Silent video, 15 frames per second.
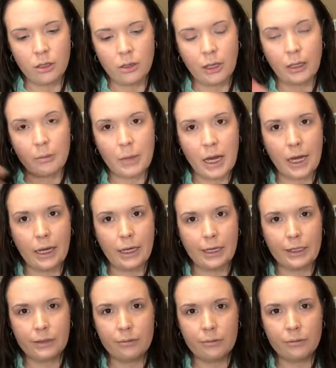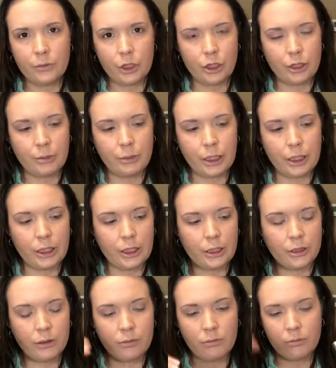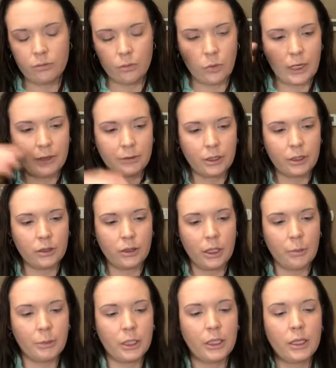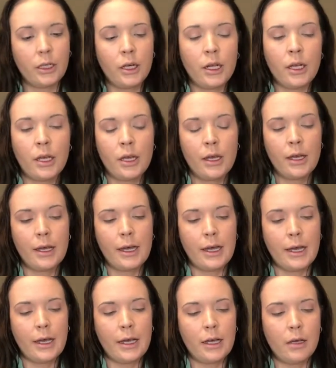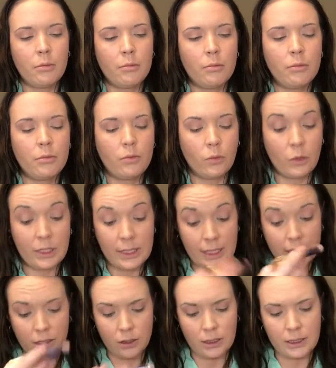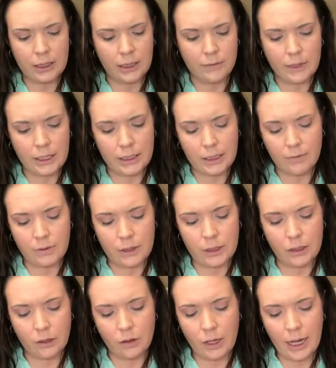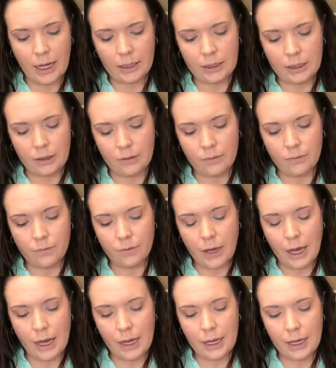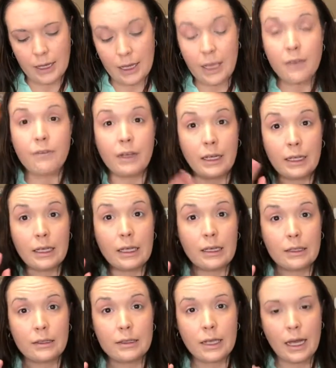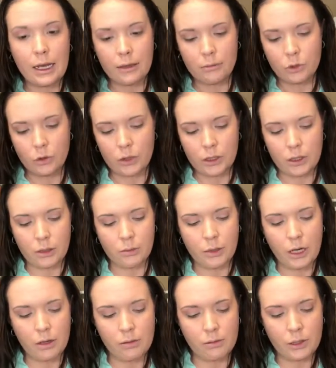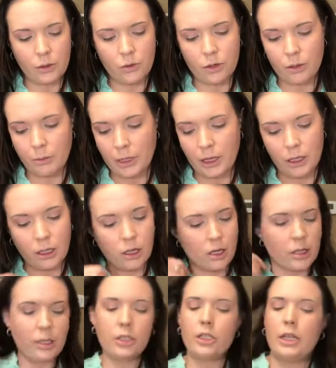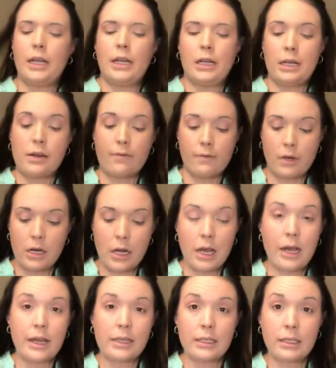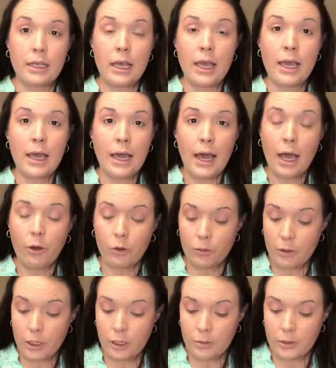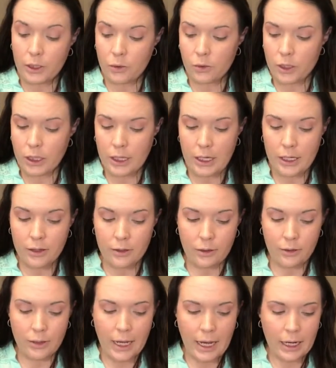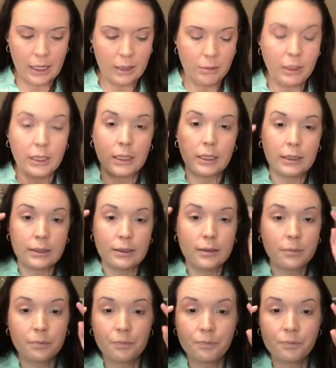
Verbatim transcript: like my distributor, whatever number, um, once I go to see if that's even still active, if it is, I'm going to probably order me the garnet shade. And if not, I will probably order that through Addy because